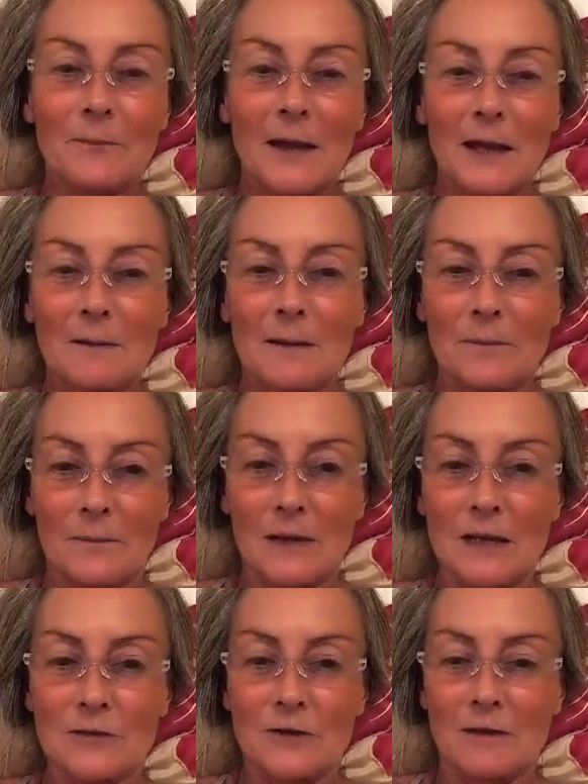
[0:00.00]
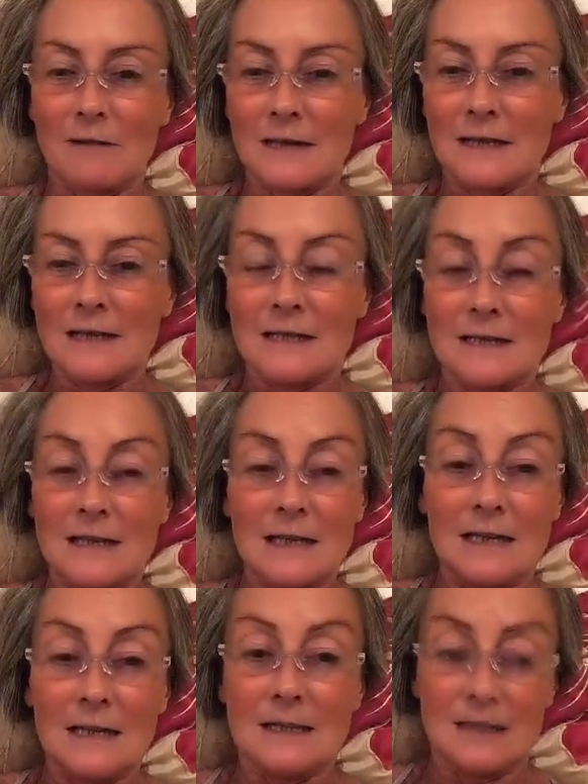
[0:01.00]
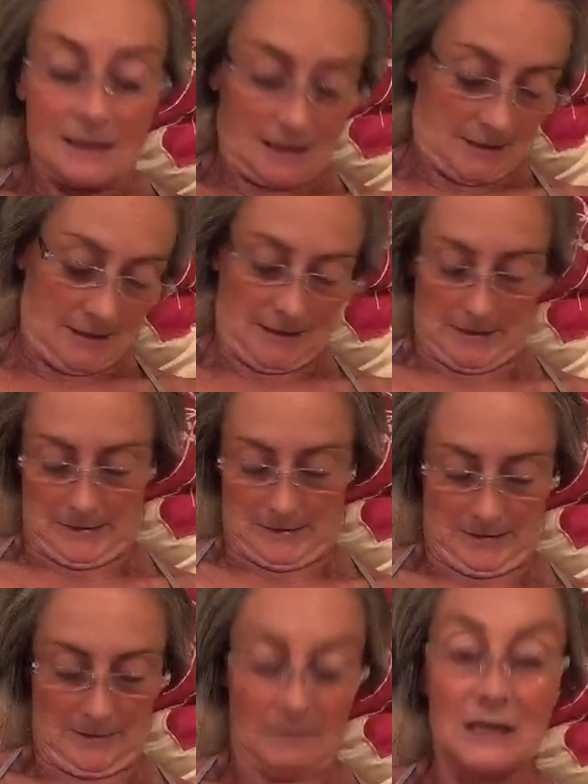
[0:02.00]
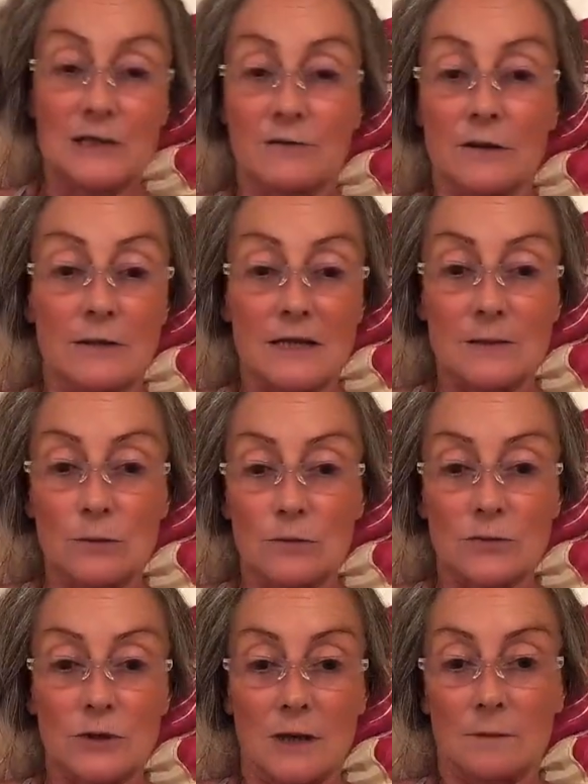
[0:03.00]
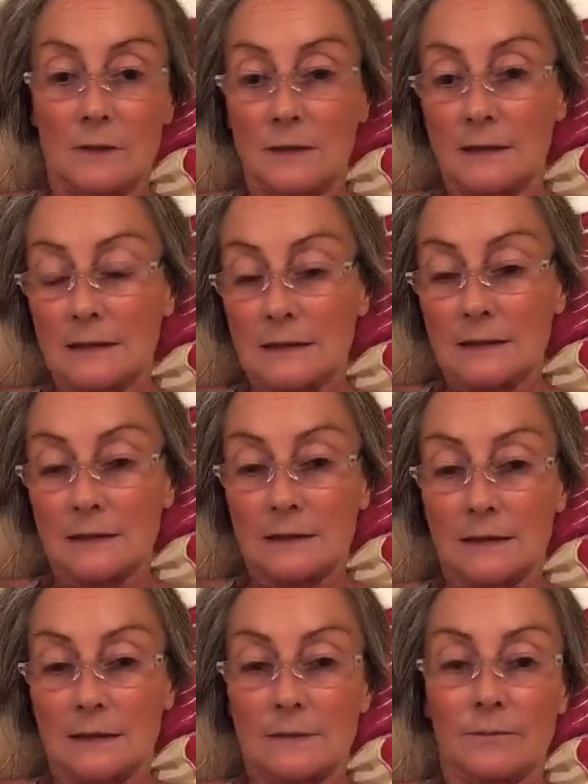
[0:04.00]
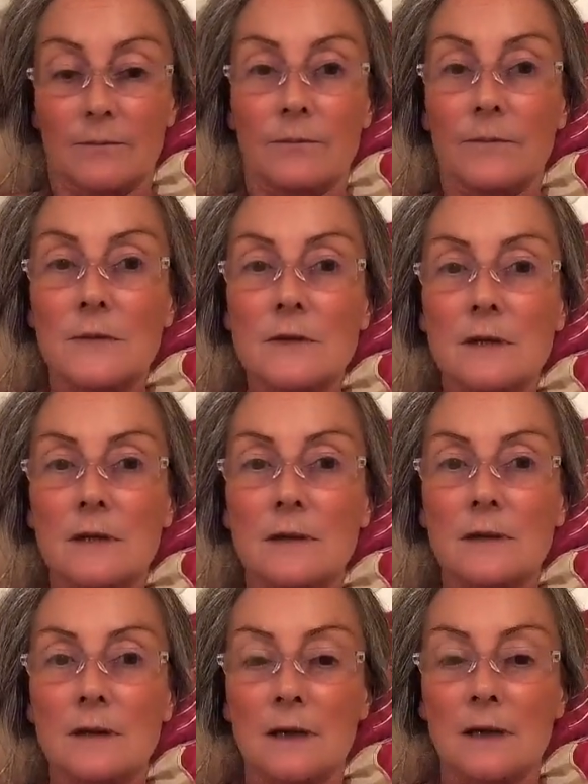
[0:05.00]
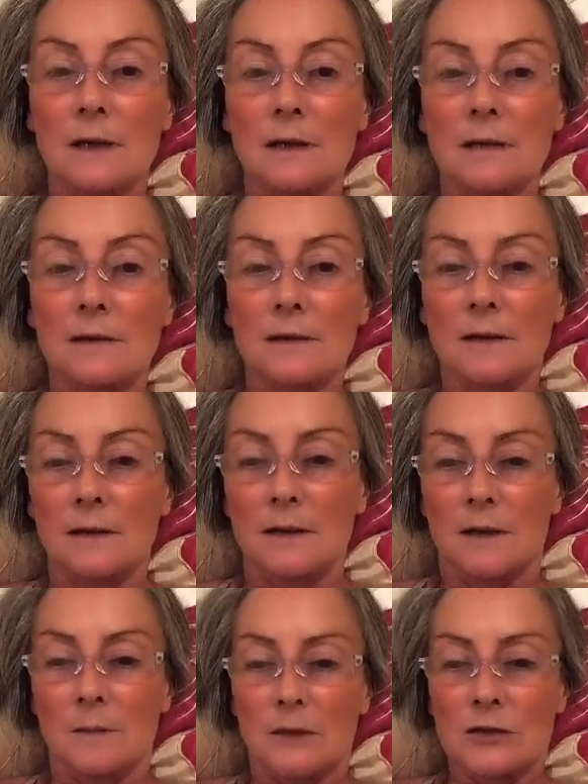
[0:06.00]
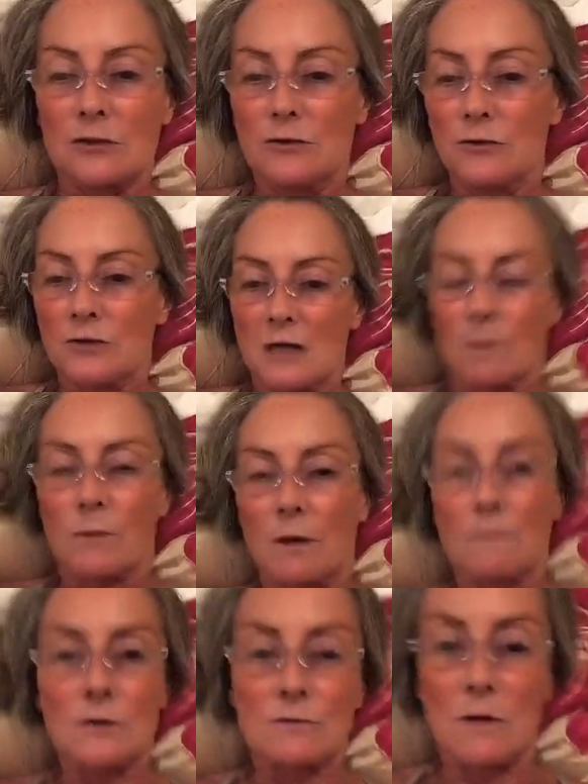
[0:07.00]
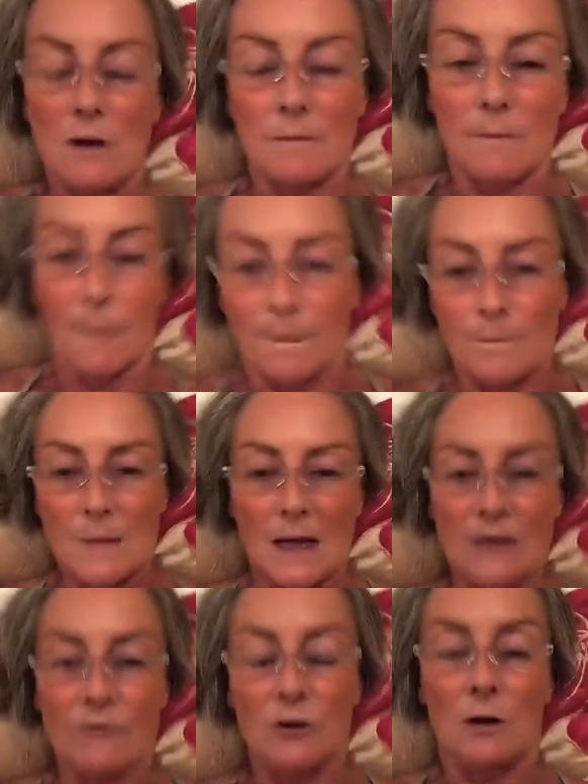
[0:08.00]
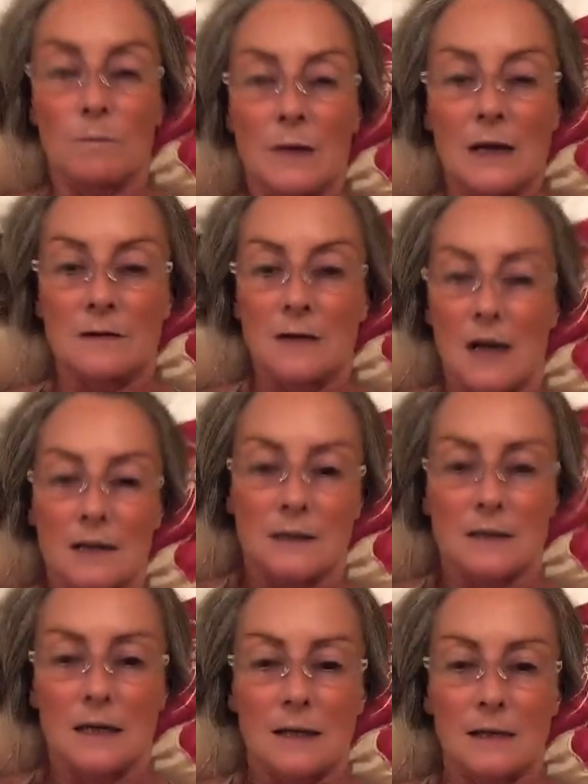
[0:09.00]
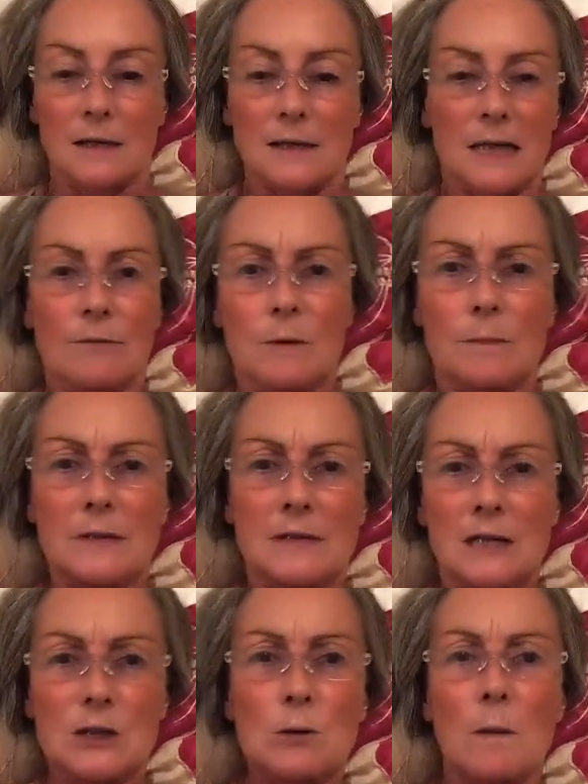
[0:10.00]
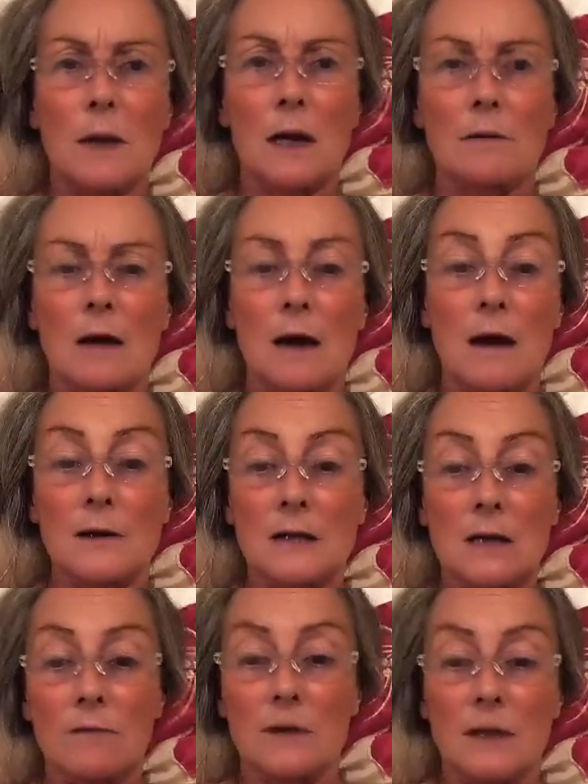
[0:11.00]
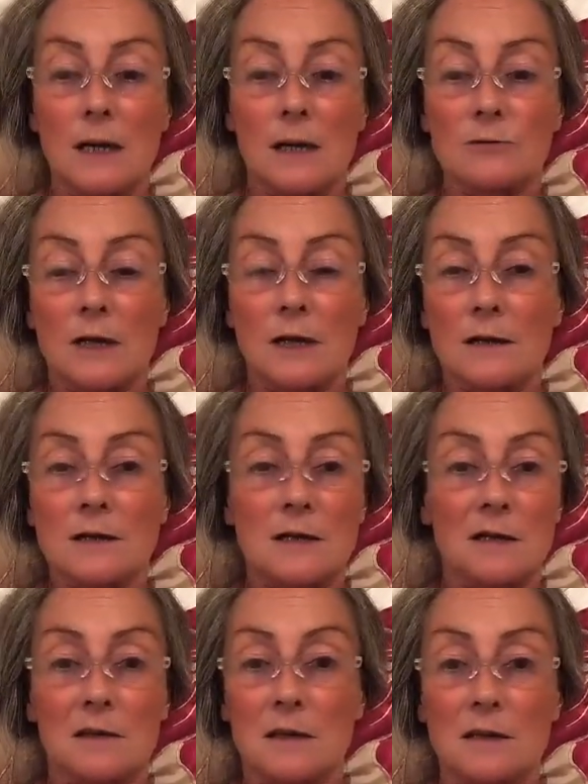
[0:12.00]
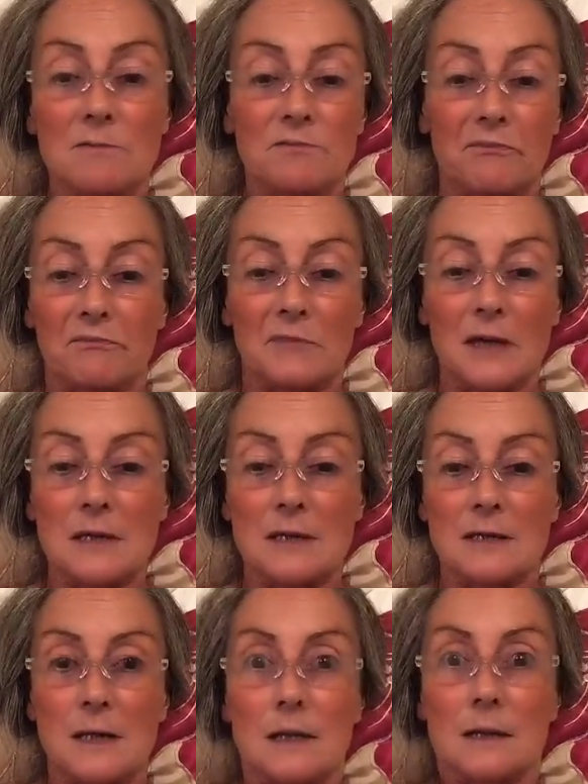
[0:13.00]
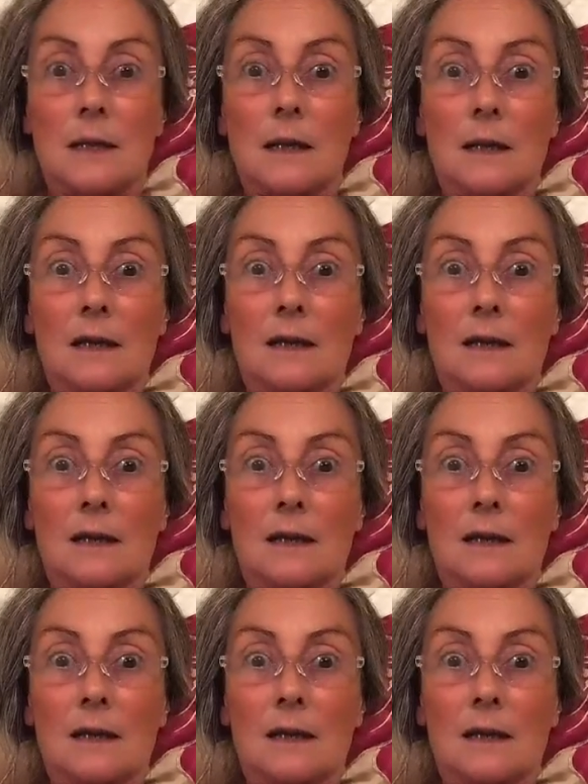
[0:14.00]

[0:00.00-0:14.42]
Anyway, he's teeny. I mean, he's very small, Sham. So yeah, but you knew something was wrong, even compared to the other ducklings. They were busy swimming around and everything and trying to get this thing. And he just sat there